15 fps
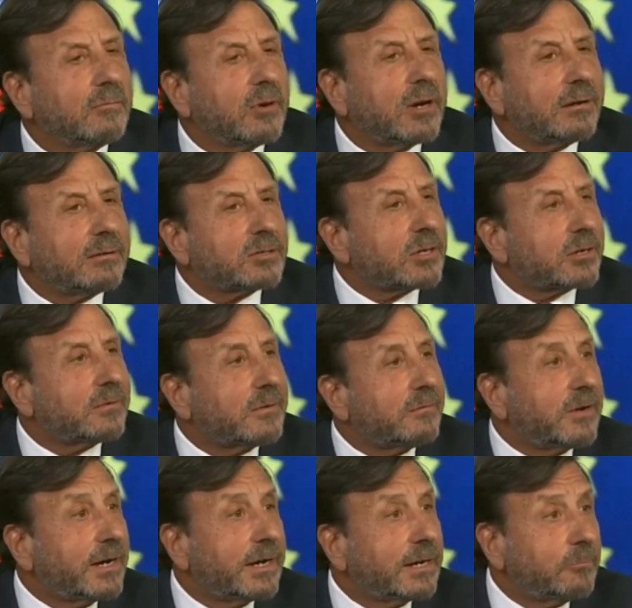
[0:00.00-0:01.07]
we're sort of in a
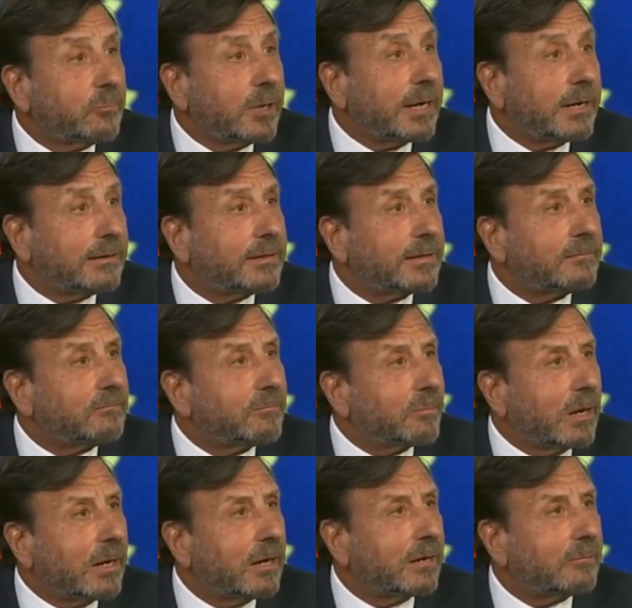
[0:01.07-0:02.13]
very humiliating
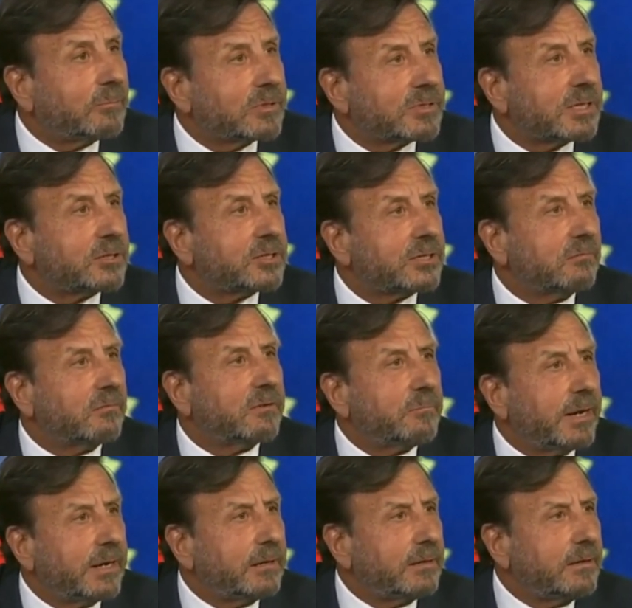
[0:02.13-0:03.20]
uh, position. We've
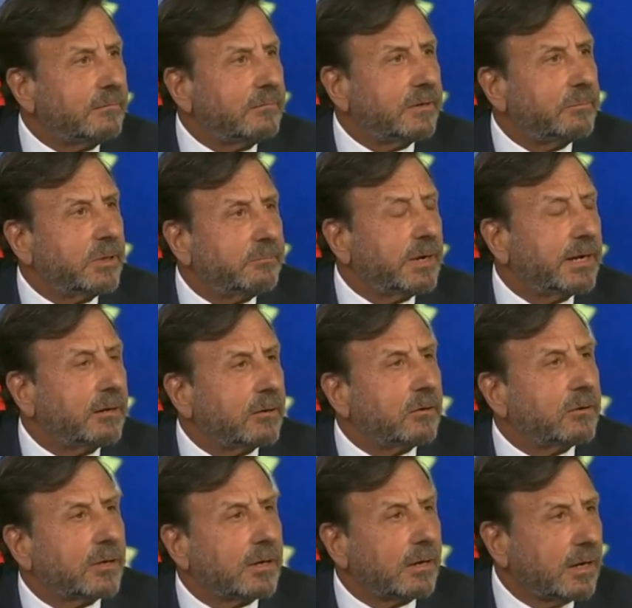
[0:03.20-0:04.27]
made we've been made to
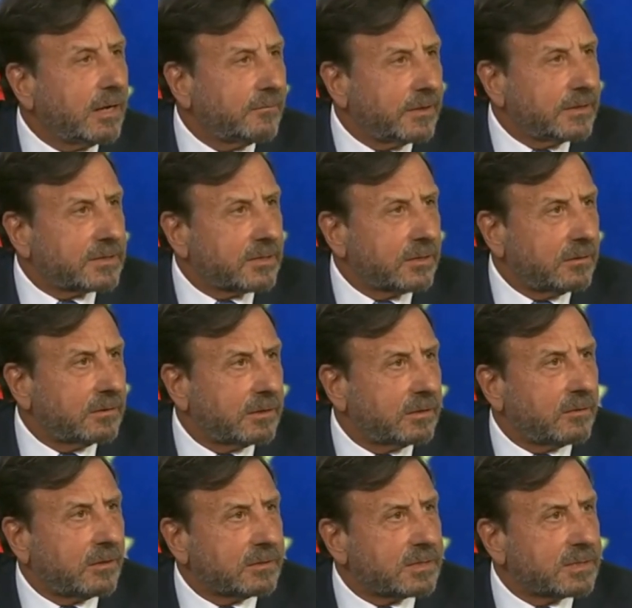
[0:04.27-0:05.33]
look a laughing stock
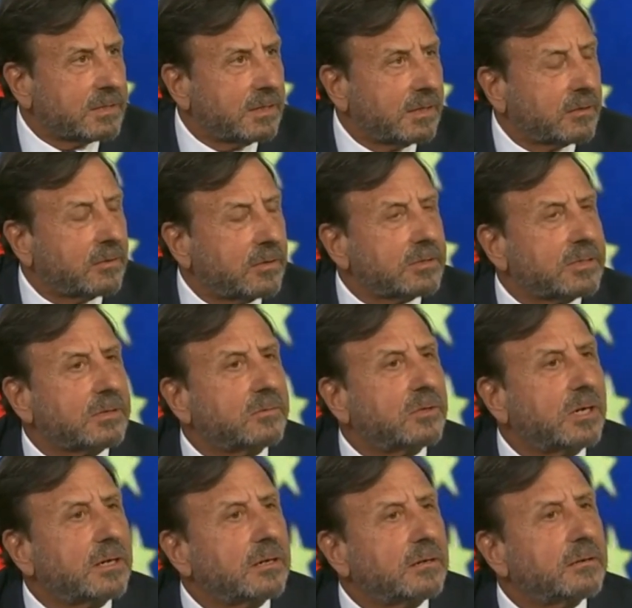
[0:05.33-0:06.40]
across across the
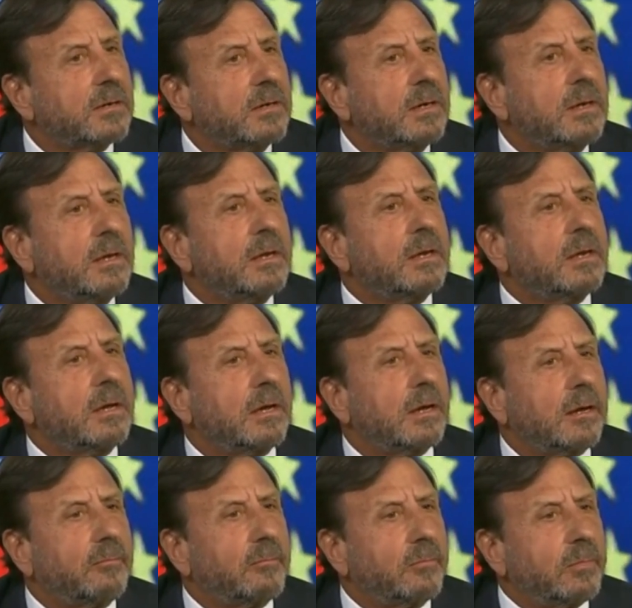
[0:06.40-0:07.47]
world.
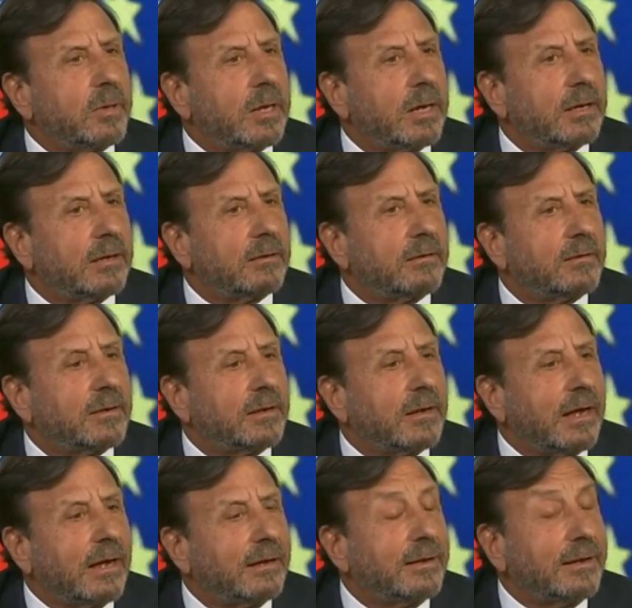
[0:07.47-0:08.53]
Um, and
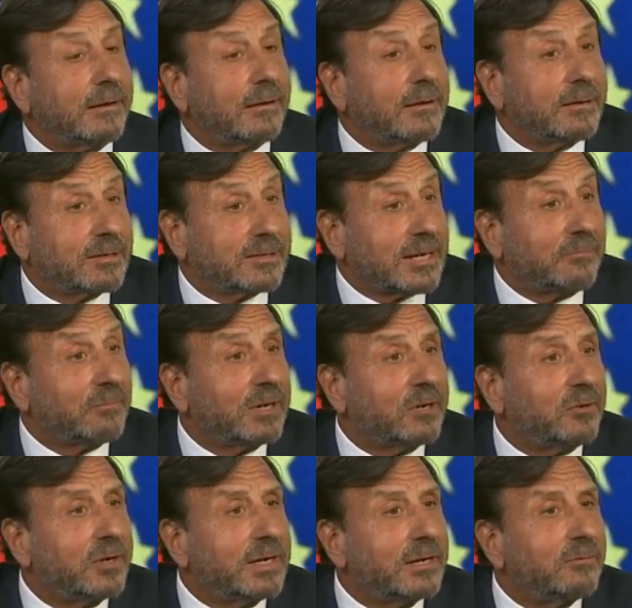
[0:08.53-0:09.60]
I think to some
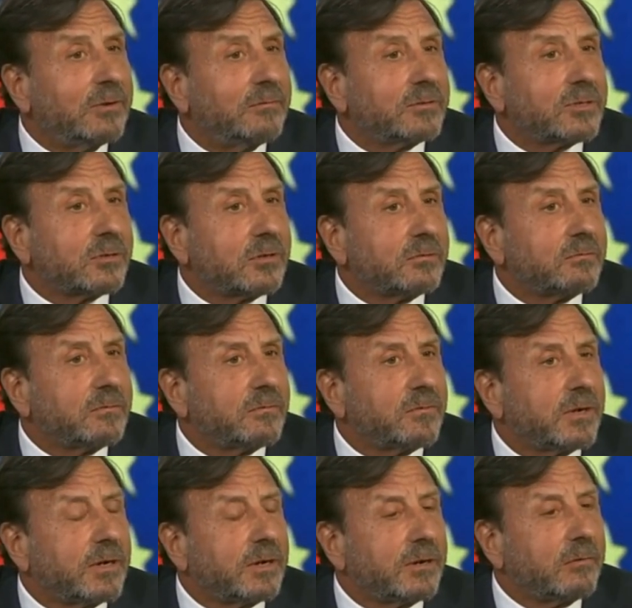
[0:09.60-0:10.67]
degree we've sort of
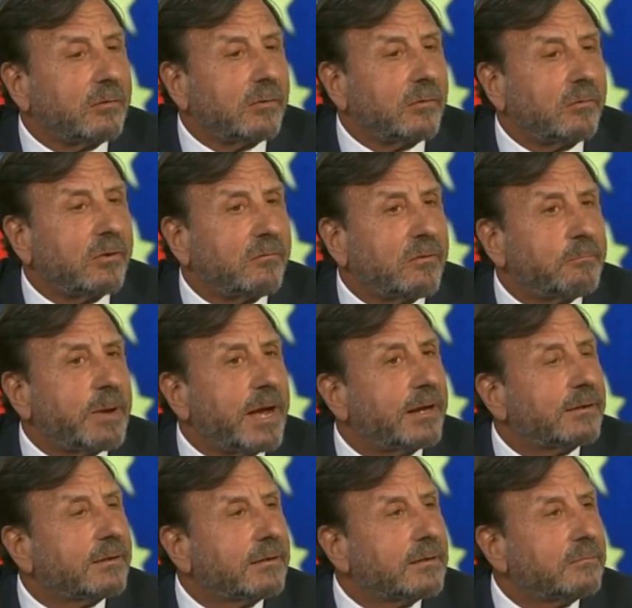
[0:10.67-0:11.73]
uh, we've
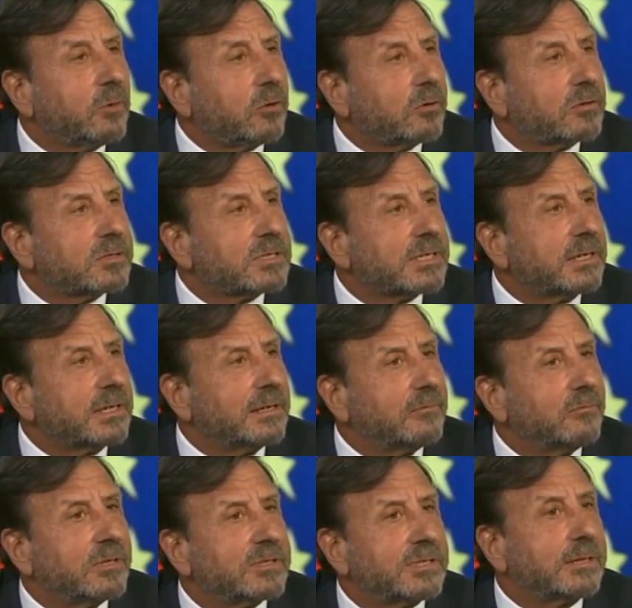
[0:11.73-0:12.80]
abandoned democracy
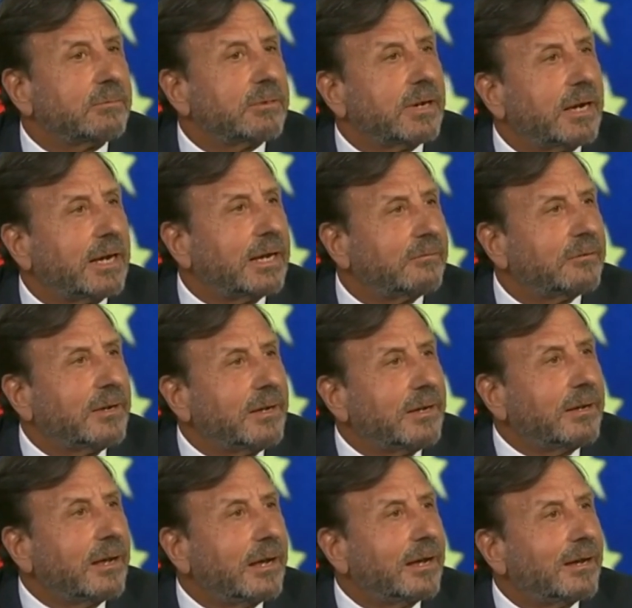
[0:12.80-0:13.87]
and we seem to have
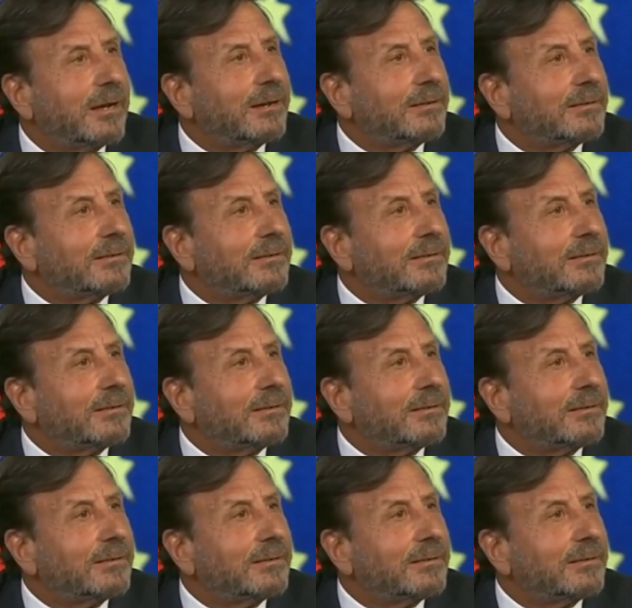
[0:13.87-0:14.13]
uh,